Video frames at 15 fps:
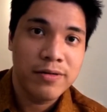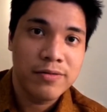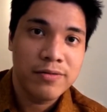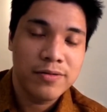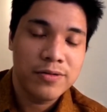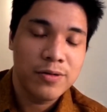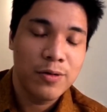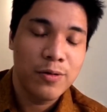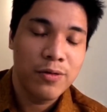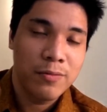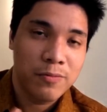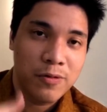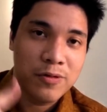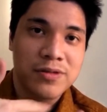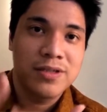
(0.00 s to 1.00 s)
So the
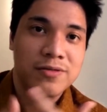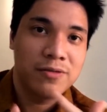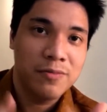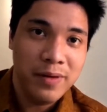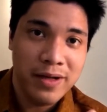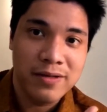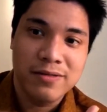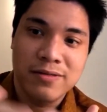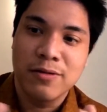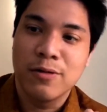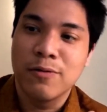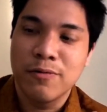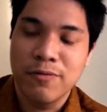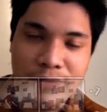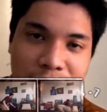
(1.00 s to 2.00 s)
process repeats, so
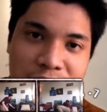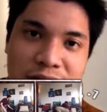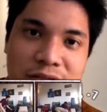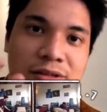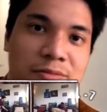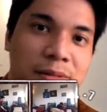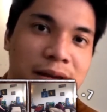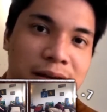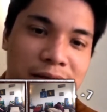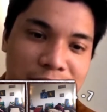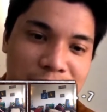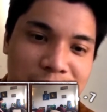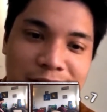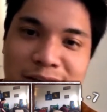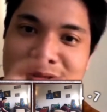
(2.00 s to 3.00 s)
fetch display,
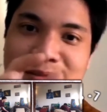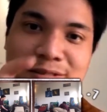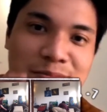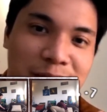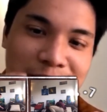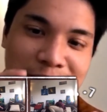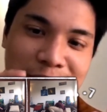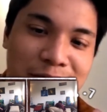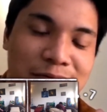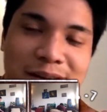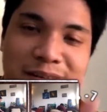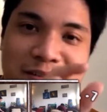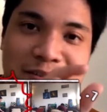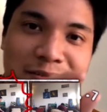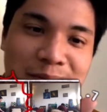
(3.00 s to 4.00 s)
fetch display,
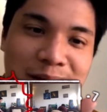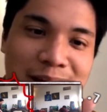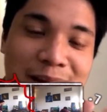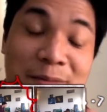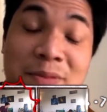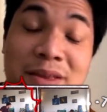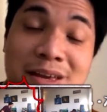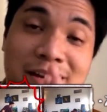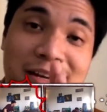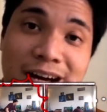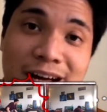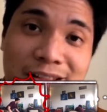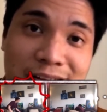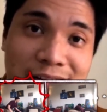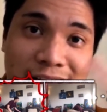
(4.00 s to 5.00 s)
fetch display
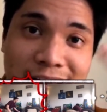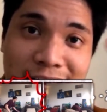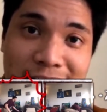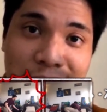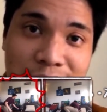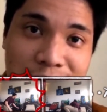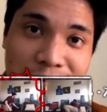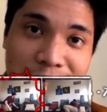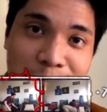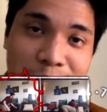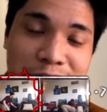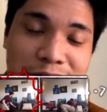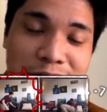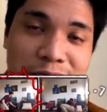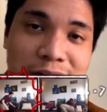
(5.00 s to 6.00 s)
until the end of the
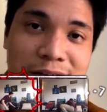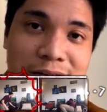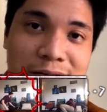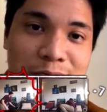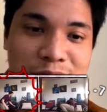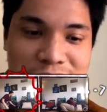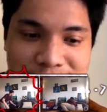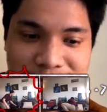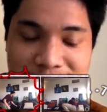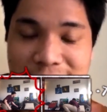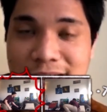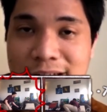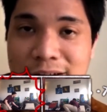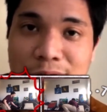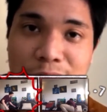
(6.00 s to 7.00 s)
sequence, right? Which is the
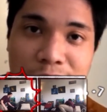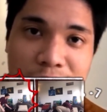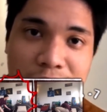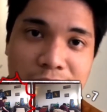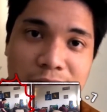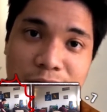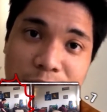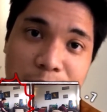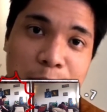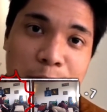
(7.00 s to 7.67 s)
end of the video.